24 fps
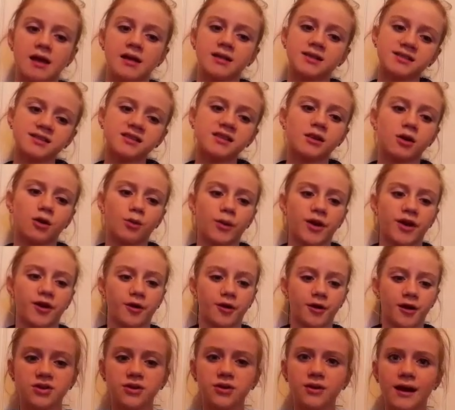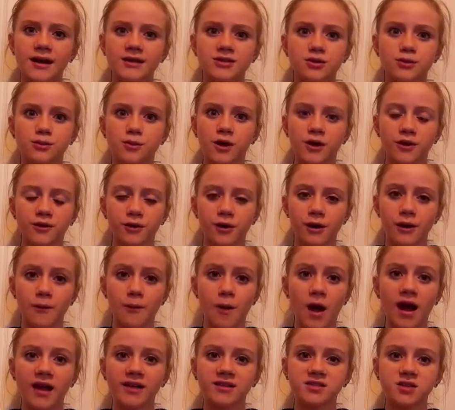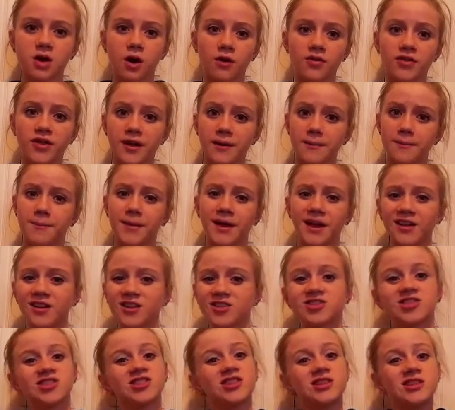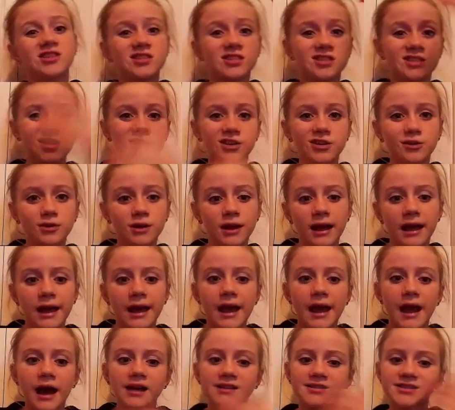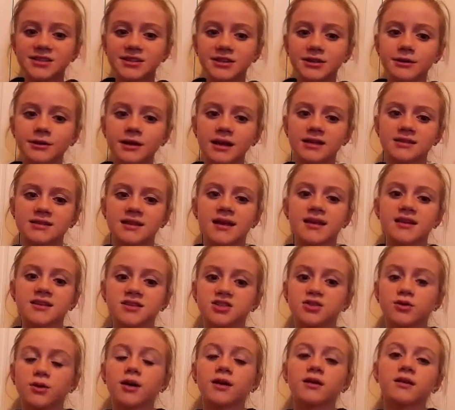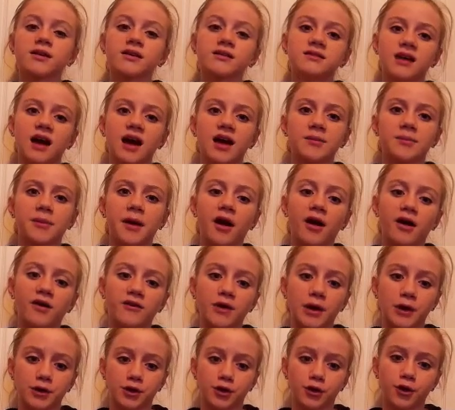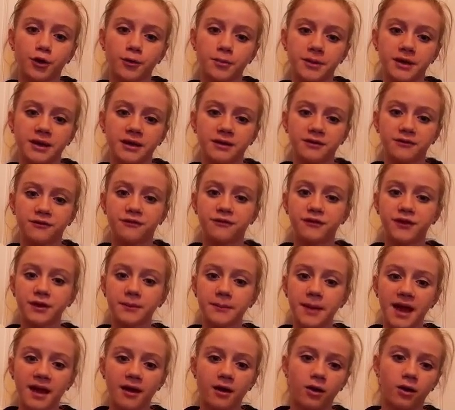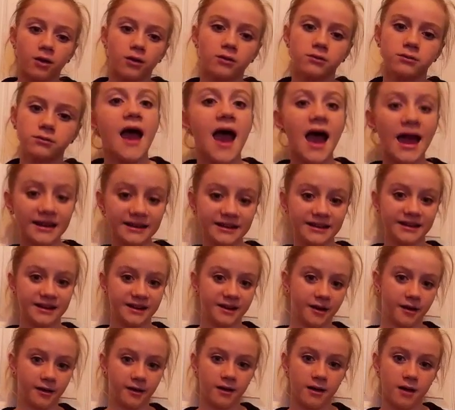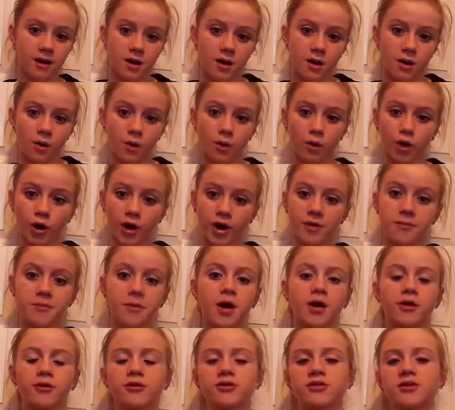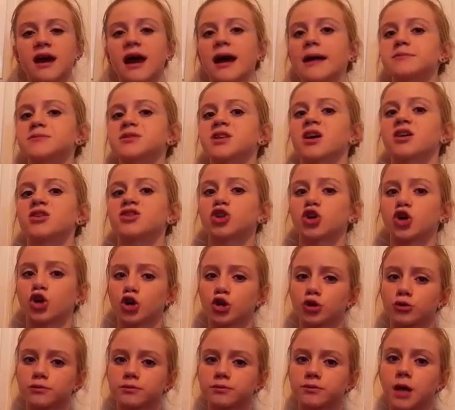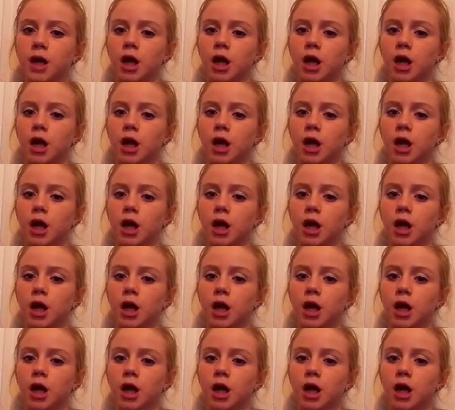It's a little weird. If you guys are wondering why it's called the embellished snood. A snood is a historically type of European female headgear, or in modern times, a, turb